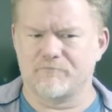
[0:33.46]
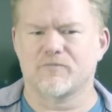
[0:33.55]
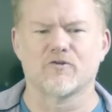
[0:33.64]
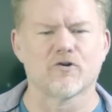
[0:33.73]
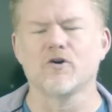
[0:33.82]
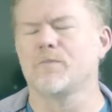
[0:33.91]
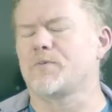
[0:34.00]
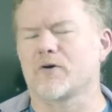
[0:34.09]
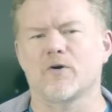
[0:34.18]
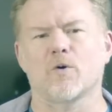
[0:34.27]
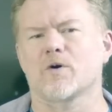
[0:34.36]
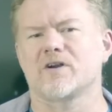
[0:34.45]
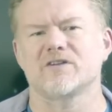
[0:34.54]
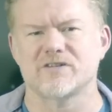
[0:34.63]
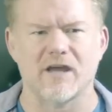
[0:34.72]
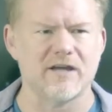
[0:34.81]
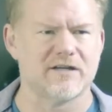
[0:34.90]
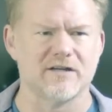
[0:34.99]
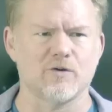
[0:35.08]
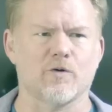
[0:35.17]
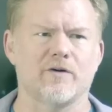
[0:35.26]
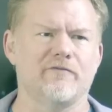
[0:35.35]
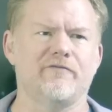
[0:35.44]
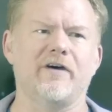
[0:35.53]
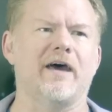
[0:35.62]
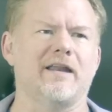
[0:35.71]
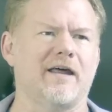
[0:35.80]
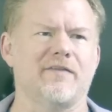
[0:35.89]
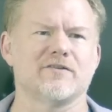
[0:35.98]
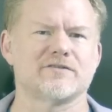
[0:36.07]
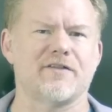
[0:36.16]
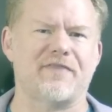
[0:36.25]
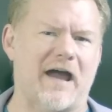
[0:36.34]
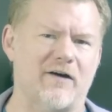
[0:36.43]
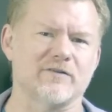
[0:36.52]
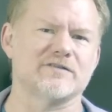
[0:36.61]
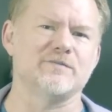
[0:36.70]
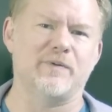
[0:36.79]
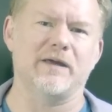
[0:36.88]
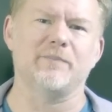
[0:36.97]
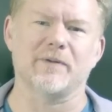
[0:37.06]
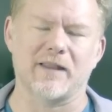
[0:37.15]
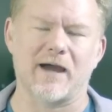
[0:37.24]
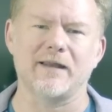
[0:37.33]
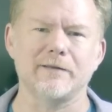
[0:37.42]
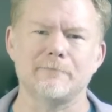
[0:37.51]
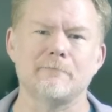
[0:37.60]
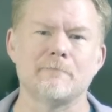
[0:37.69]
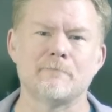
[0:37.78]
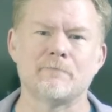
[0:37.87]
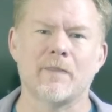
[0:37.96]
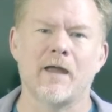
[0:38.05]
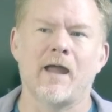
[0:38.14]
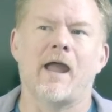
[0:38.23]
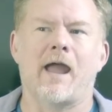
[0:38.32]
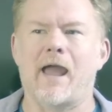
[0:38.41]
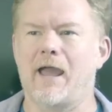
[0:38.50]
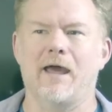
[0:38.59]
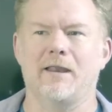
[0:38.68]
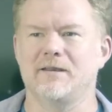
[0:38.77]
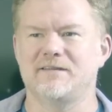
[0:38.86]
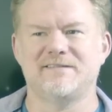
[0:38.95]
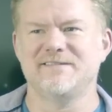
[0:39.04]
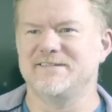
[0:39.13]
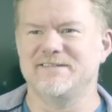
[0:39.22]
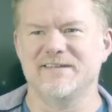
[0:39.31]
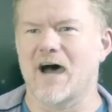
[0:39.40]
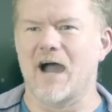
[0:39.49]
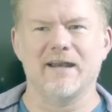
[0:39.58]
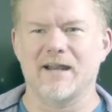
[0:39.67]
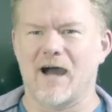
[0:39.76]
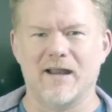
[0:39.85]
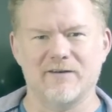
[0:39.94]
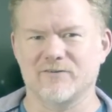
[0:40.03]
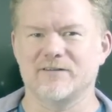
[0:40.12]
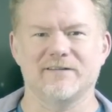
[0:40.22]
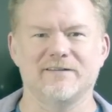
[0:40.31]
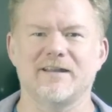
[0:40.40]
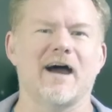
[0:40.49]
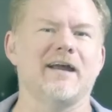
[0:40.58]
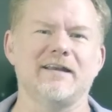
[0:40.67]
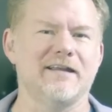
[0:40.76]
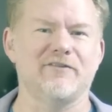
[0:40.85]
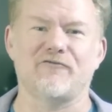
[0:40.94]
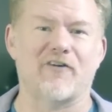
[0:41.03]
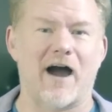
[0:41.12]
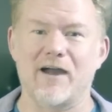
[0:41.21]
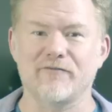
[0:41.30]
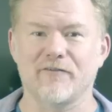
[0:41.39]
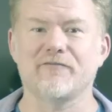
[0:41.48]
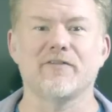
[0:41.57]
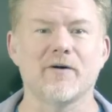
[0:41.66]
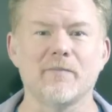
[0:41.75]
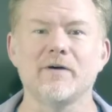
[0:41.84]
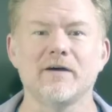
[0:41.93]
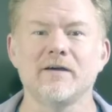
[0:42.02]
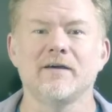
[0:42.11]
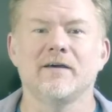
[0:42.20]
group or an organization or an event and there's 1,000 people at it and 995 of them